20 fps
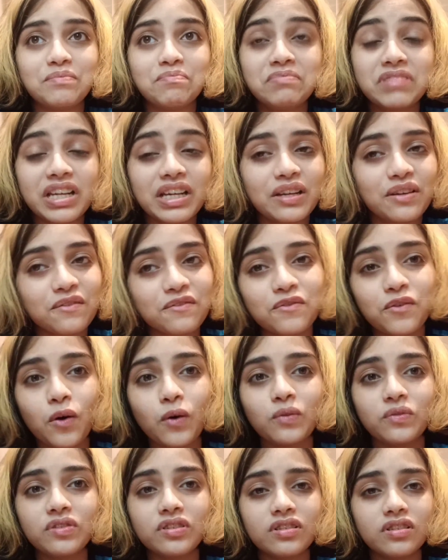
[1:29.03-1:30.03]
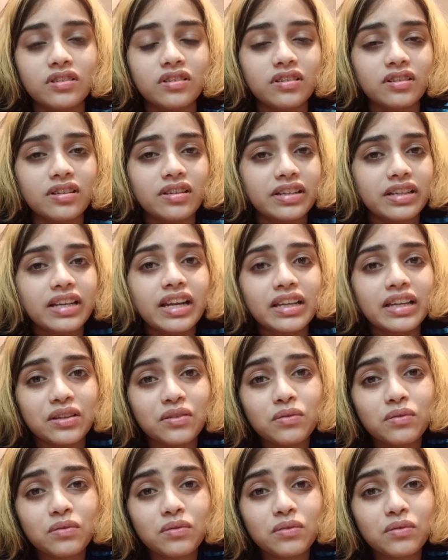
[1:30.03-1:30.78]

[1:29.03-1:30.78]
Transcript: taking forward, like,